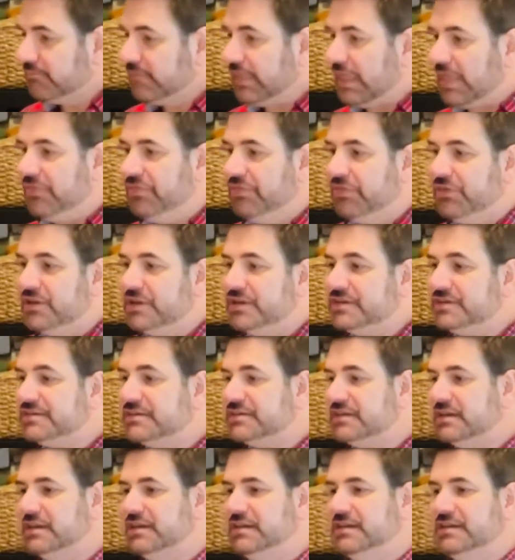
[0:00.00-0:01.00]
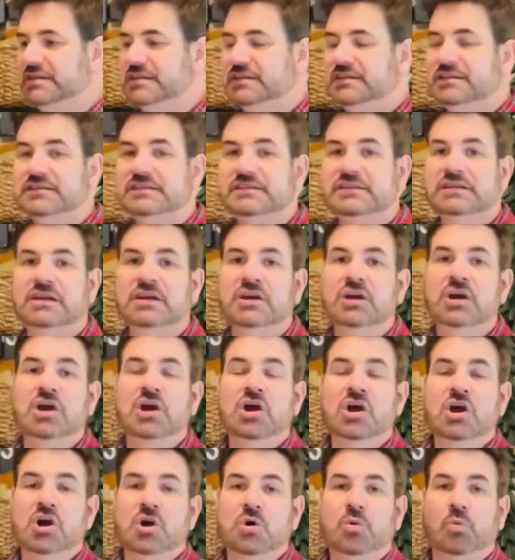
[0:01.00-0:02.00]
This is
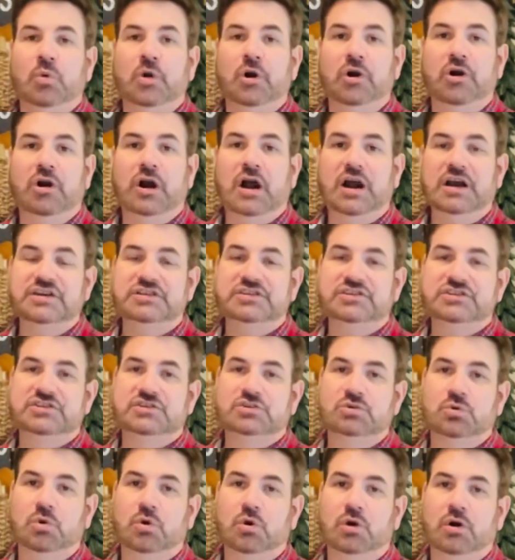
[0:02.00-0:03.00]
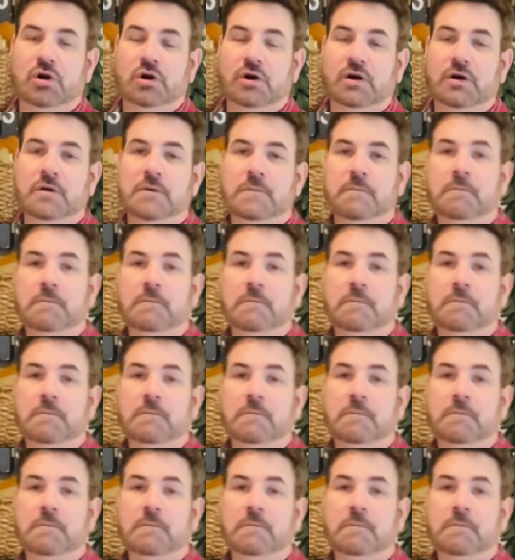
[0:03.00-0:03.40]
where I store